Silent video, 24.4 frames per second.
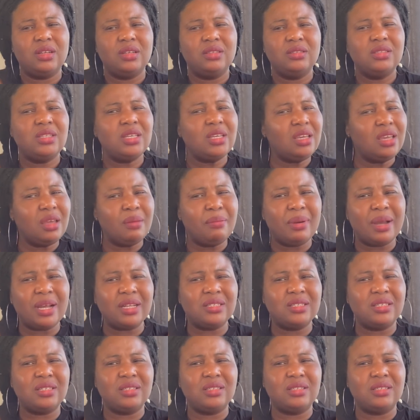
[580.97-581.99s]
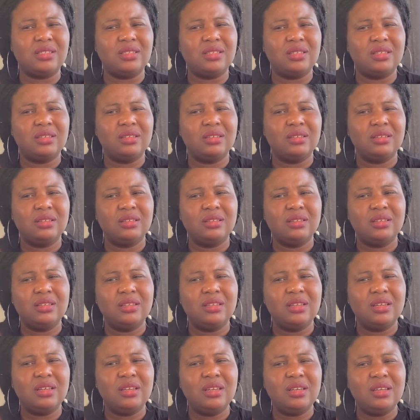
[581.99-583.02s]
Think about it.
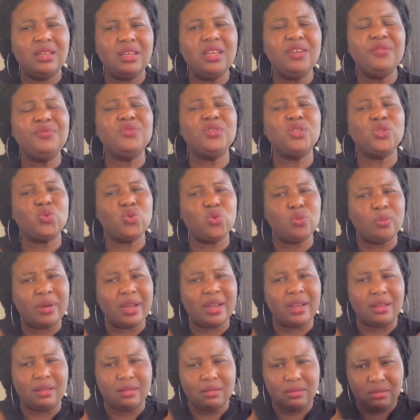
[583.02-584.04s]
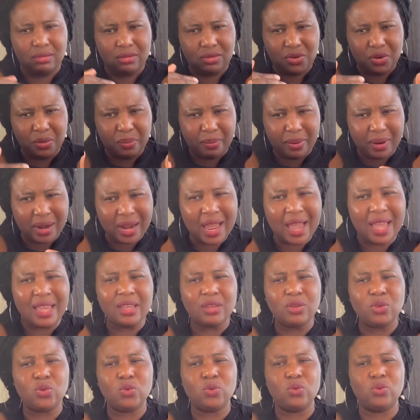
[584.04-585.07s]
If this woman reply
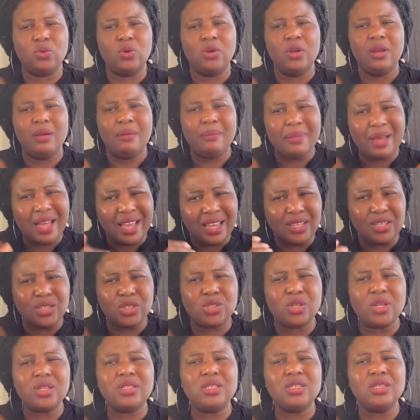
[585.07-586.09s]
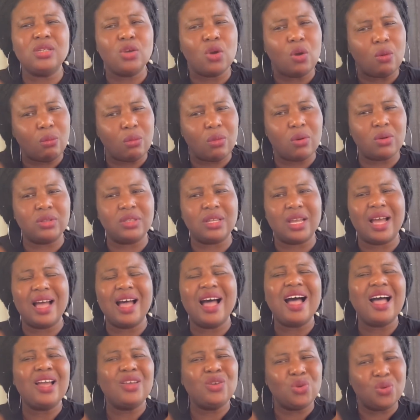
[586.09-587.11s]
you by insulting your mother,
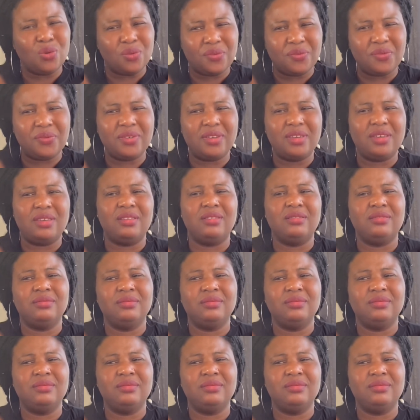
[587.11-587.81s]
how you feel?